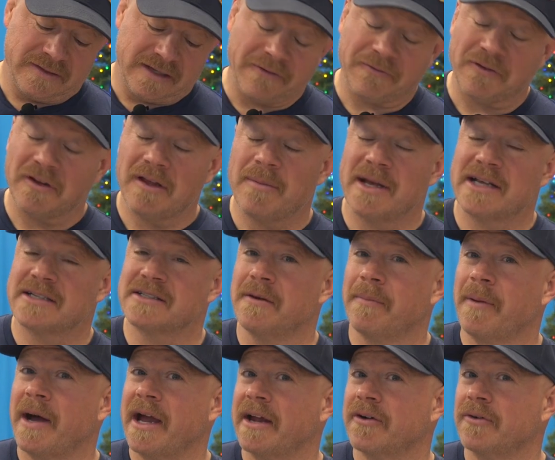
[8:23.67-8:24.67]
Definitely makes the
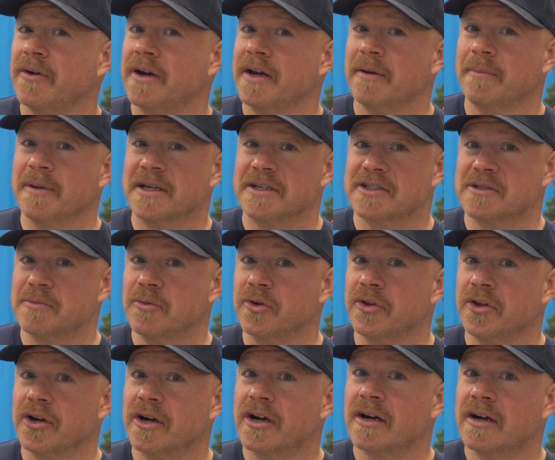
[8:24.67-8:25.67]
bike run a bit
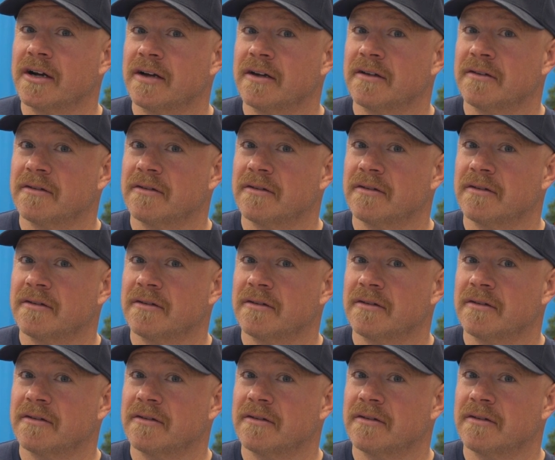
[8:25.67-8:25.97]
smoother.